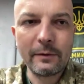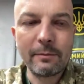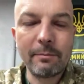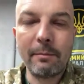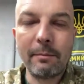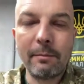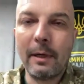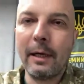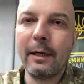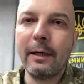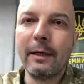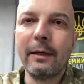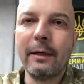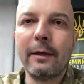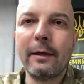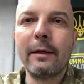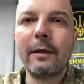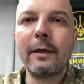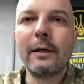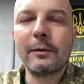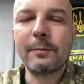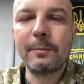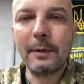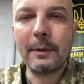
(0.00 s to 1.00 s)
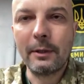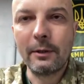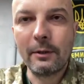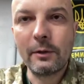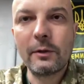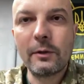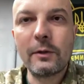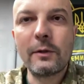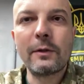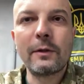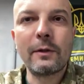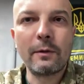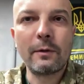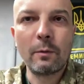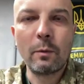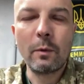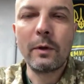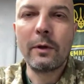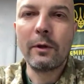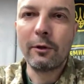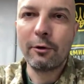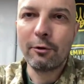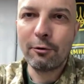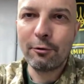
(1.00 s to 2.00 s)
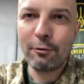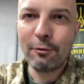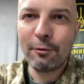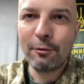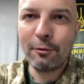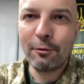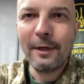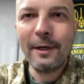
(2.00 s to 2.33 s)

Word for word: my experience uh, with you,